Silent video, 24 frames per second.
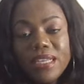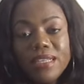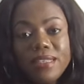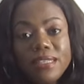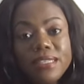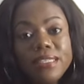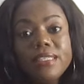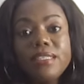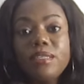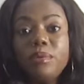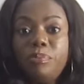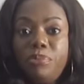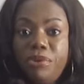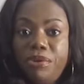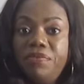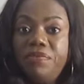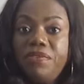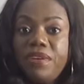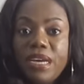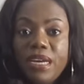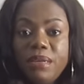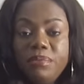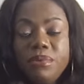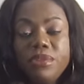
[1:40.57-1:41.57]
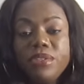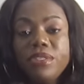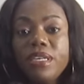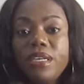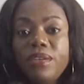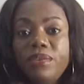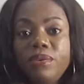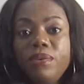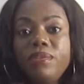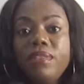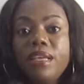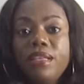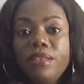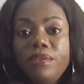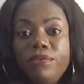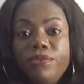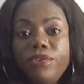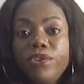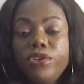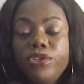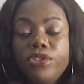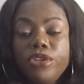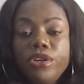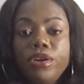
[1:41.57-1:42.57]
This is a brief guide because I know that in the
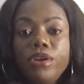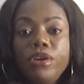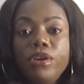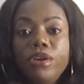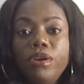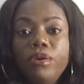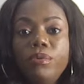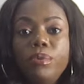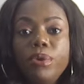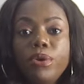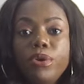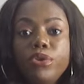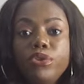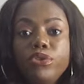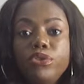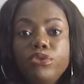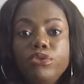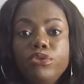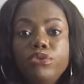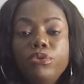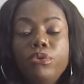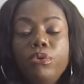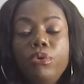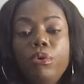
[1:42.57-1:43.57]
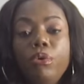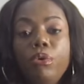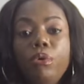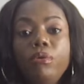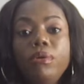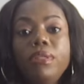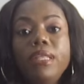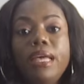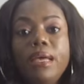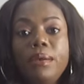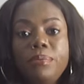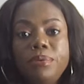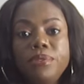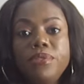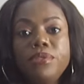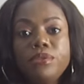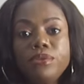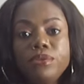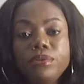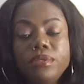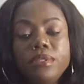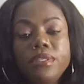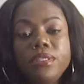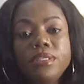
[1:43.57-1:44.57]
future, we're going to do whole
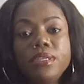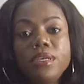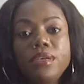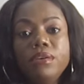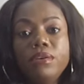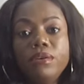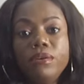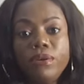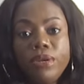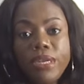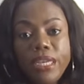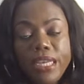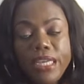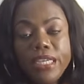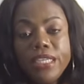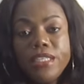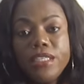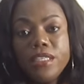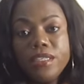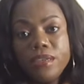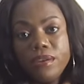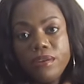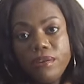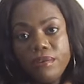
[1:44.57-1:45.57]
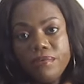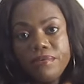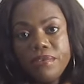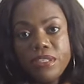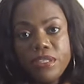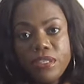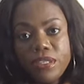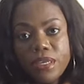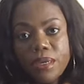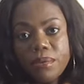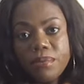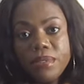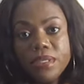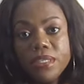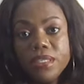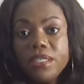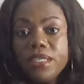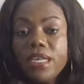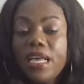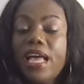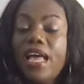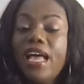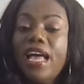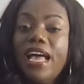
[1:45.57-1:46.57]
episodes on each of these chapters.
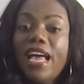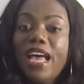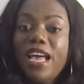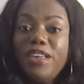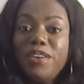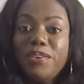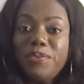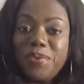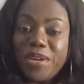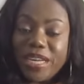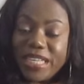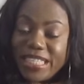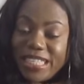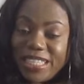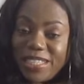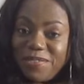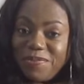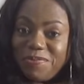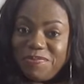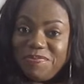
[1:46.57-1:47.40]
Are you ready?